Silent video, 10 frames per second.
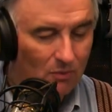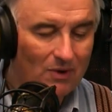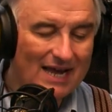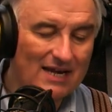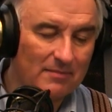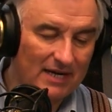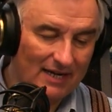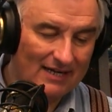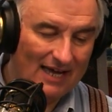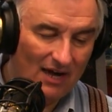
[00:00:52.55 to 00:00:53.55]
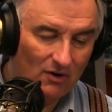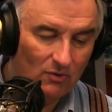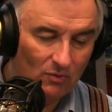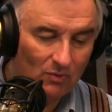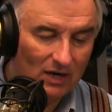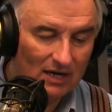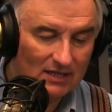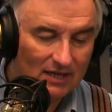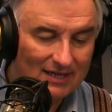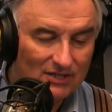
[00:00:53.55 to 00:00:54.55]
Well, wait a minute now.
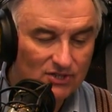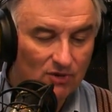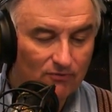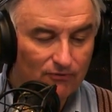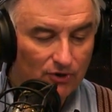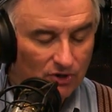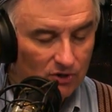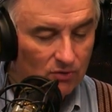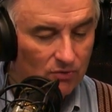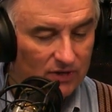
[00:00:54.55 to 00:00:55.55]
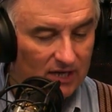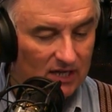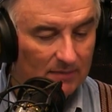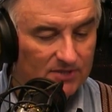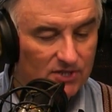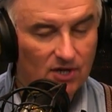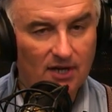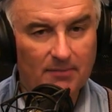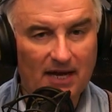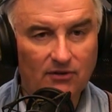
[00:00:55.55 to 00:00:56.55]
So for you, the eclipse is
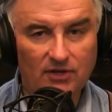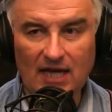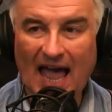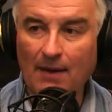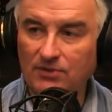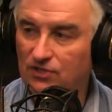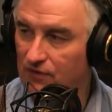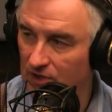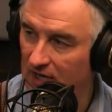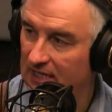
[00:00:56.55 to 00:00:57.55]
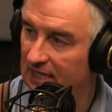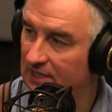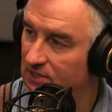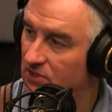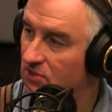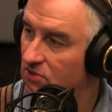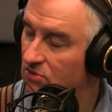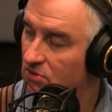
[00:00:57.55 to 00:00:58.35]
all about the atmosphere, I guess.